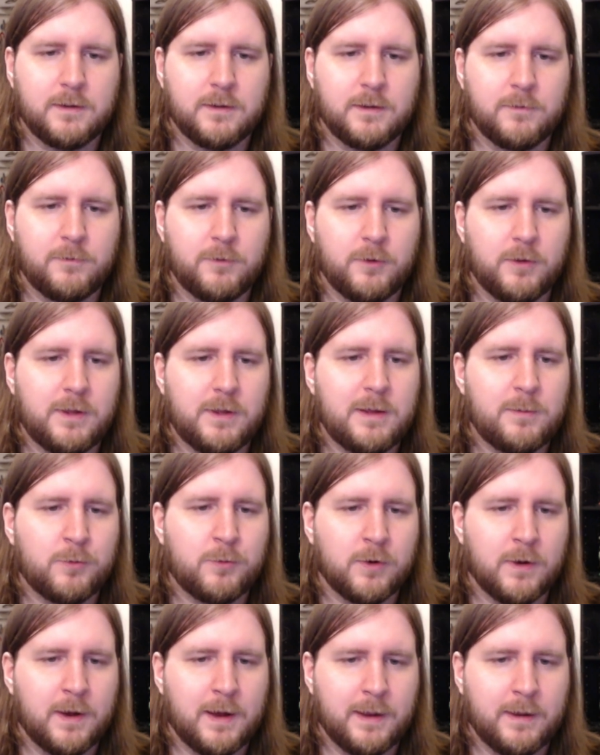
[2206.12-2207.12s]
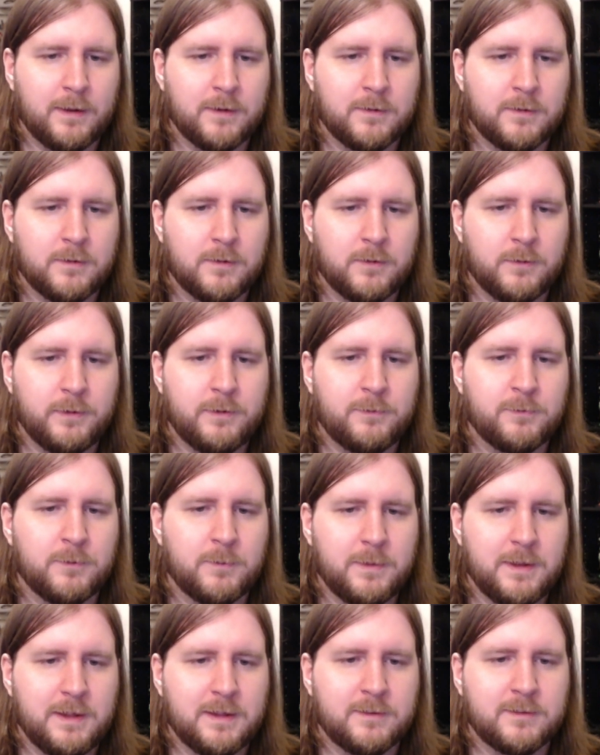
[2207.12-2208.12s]
If you keep crying, only
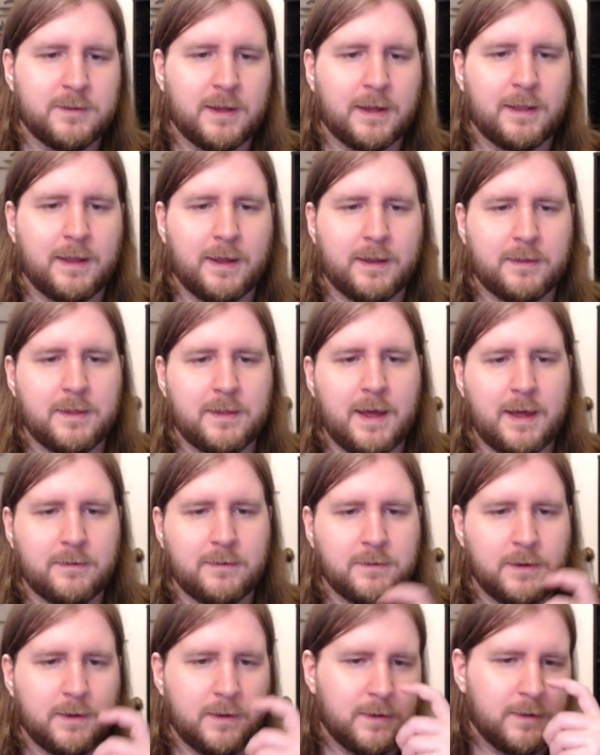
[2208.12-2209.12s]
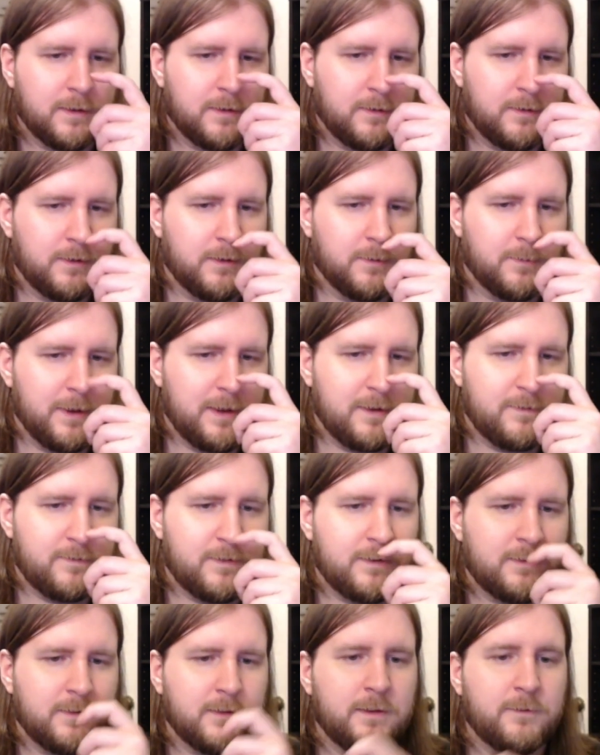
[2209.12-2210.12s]
from the inside like that, you may
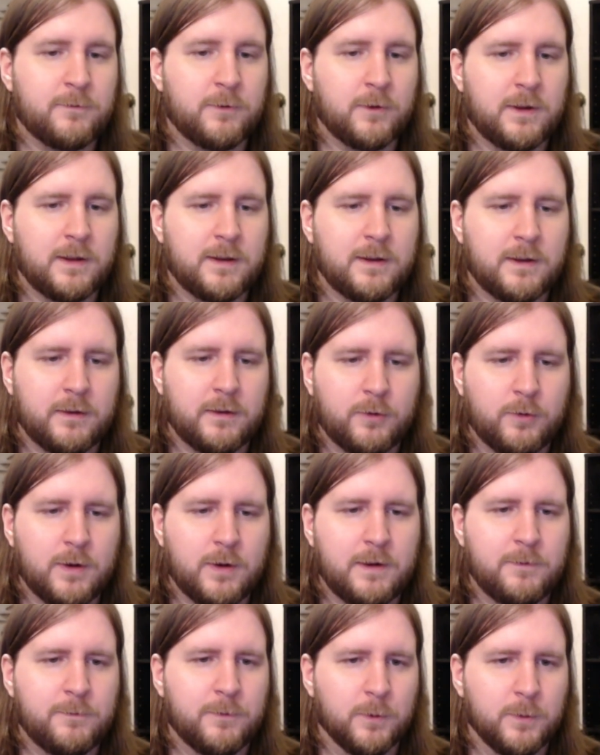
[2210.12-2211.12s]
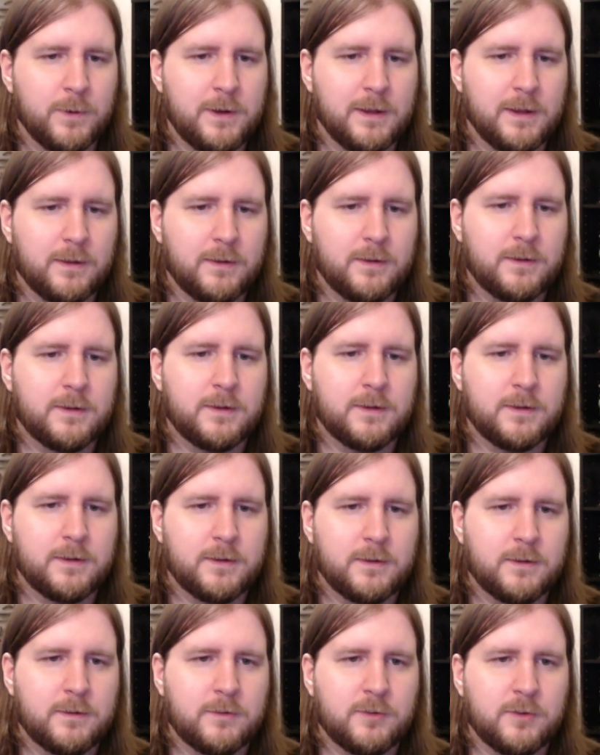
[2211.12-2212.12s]
eventually forget how to cry for real.
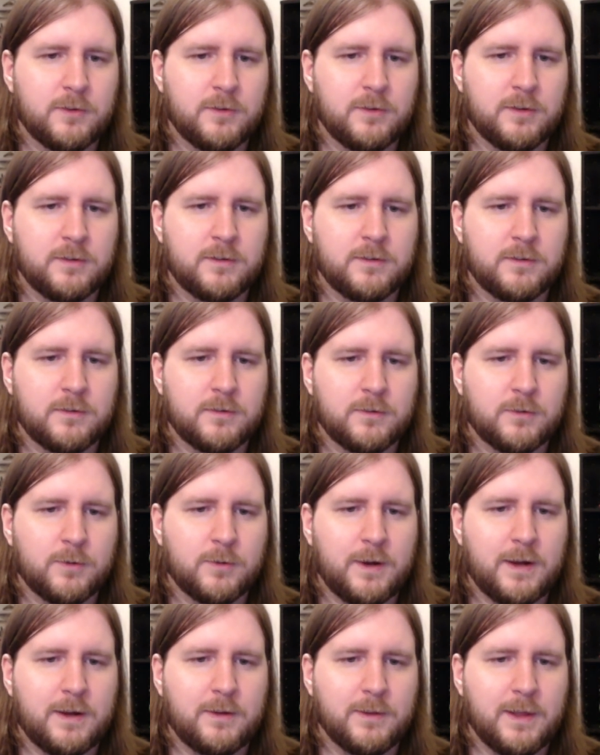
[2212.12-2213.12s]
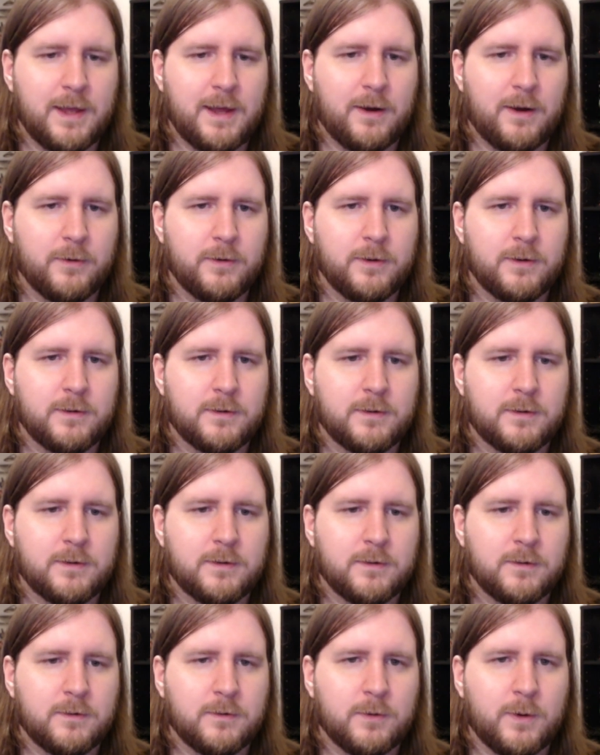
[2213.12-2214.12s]
So just cry out loud.
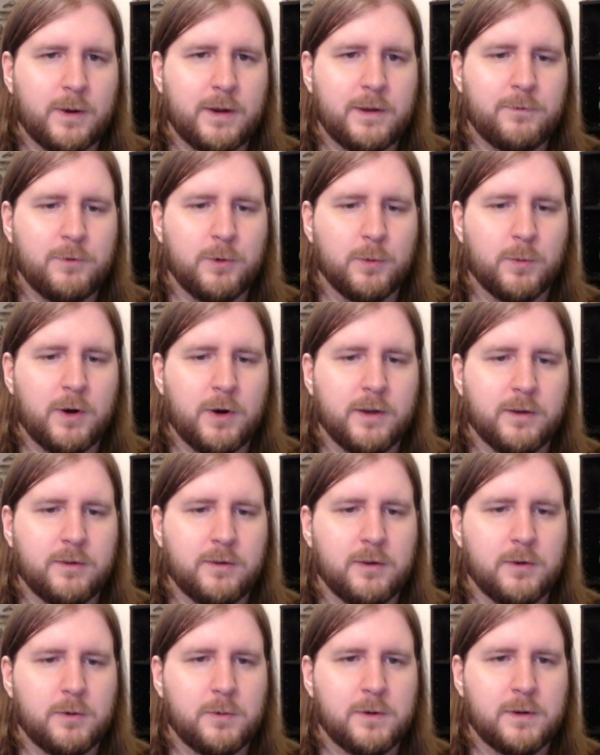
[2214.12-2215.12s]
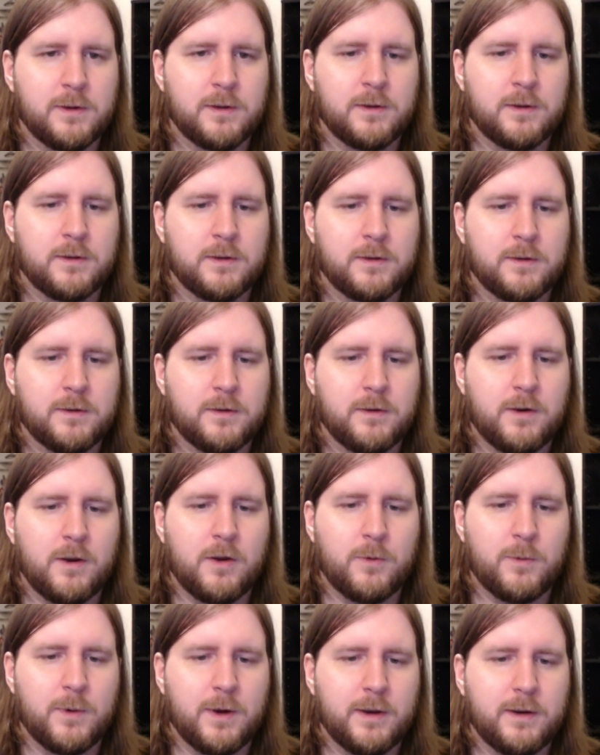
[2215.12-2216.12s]
Cry if you want to.
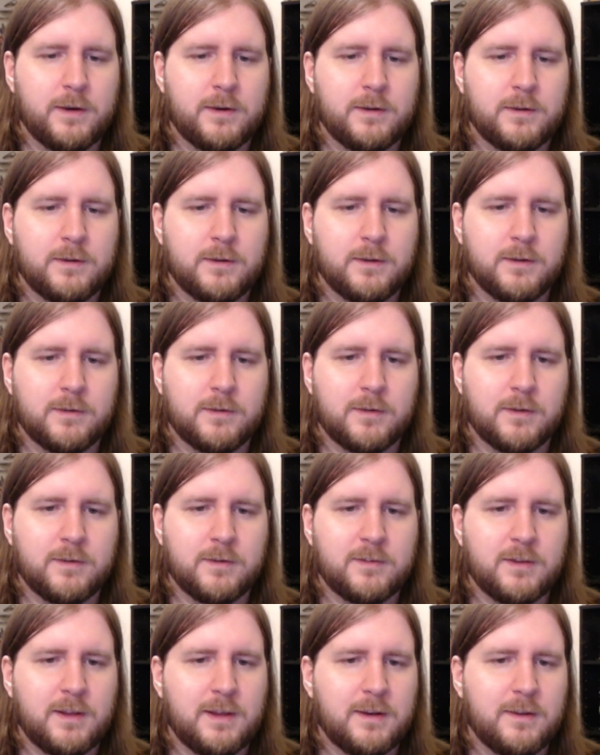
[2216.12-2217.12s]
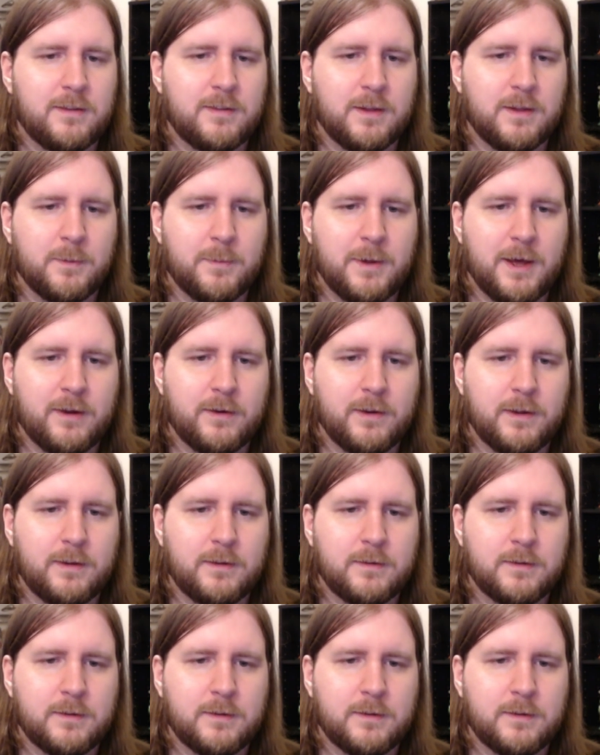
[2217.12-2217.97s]
No one is going to say anything about it.